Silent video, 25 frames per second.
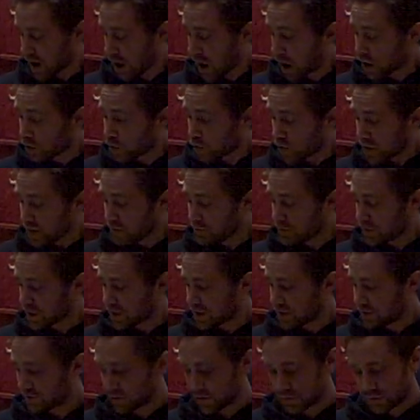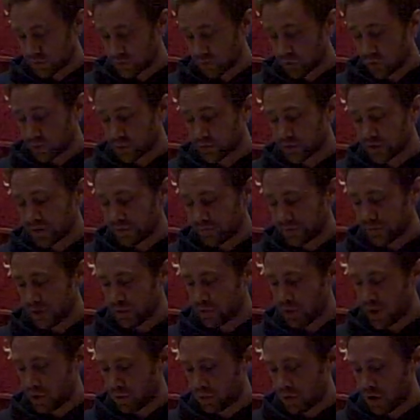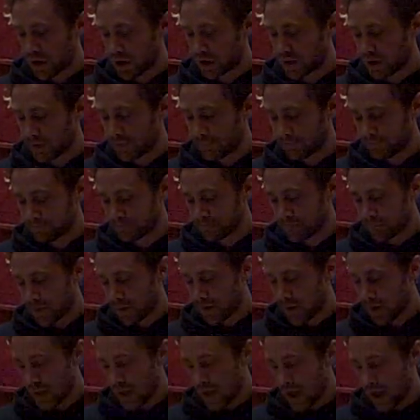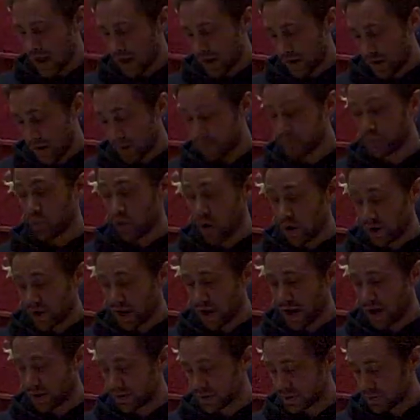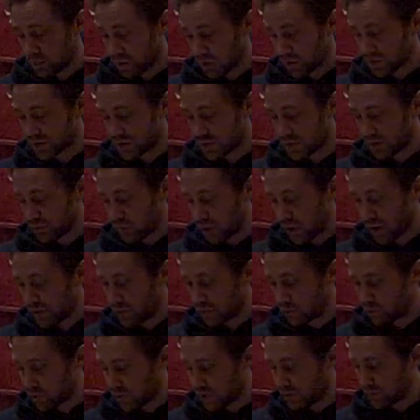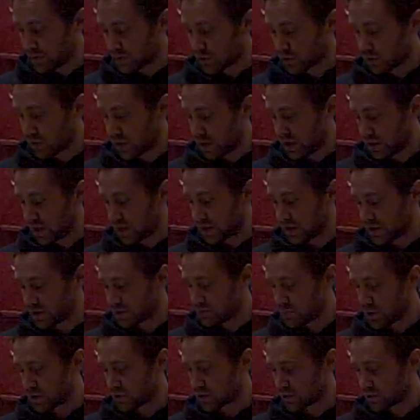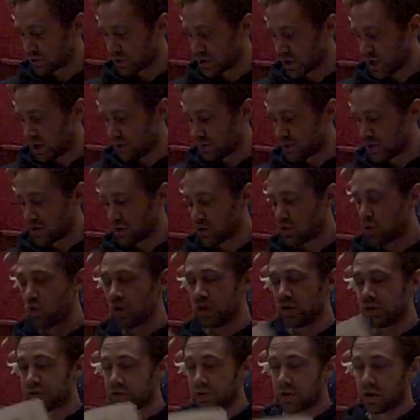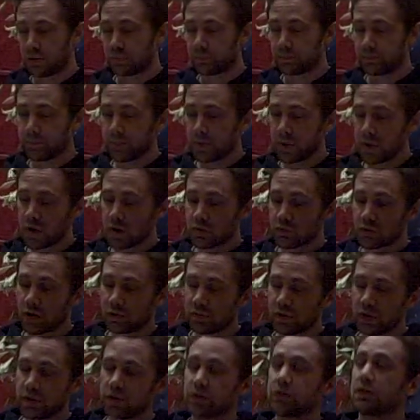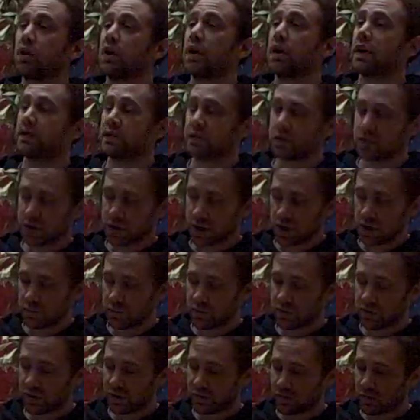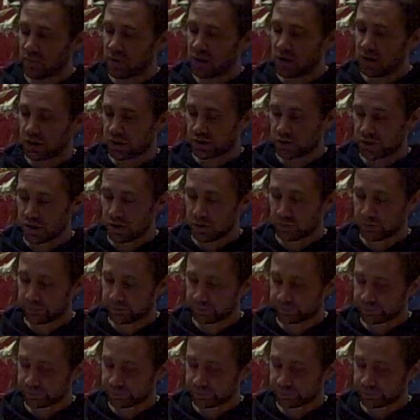A queen begins as an ordinary female worker egg deposited by the previous queen in a special shaped queen cell, roughly the size and shape of a peanut shell.